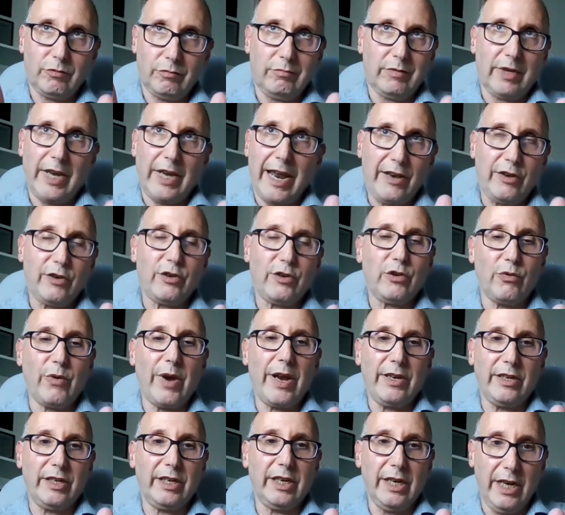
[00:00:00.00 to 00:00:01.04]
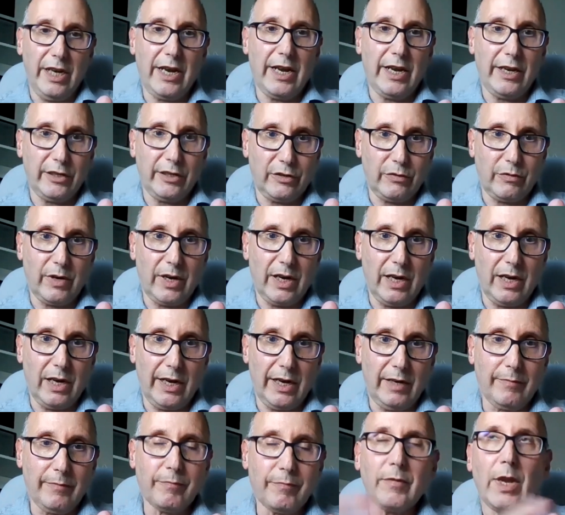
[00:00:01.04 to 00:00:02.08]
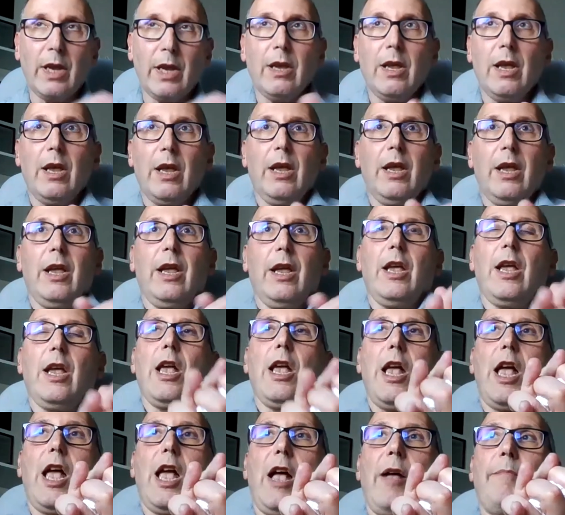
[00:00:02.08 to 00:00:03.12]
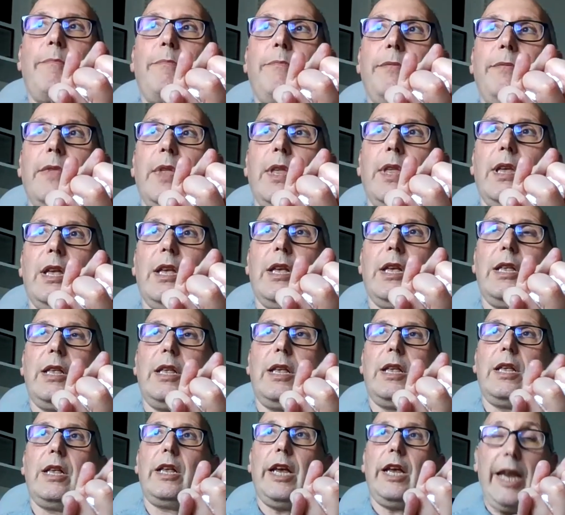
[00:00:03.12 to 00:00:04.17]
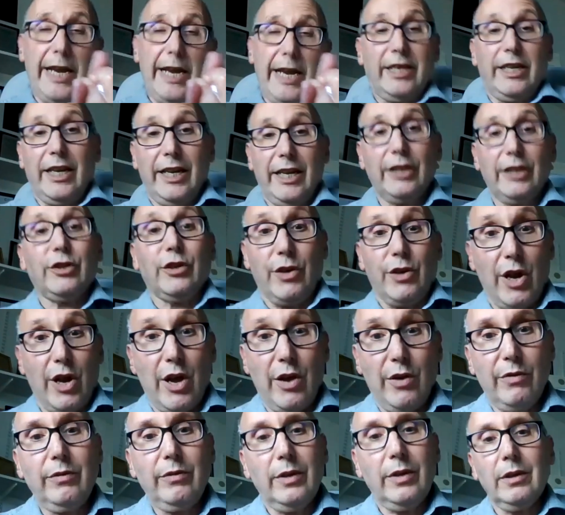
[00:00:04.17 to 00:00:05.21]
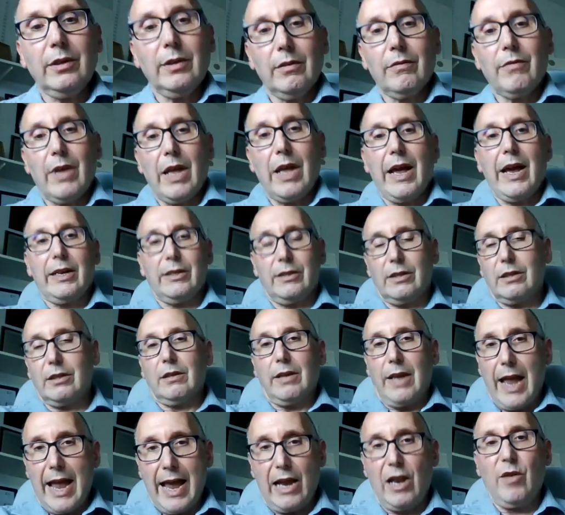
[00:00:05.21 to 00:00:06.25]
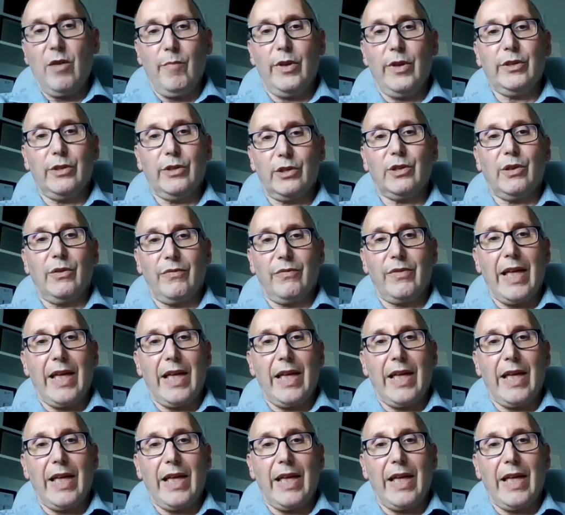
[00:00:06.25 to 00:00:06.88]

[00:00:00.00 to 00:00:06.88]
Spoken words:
10 to 20 years, really. It is known that elements of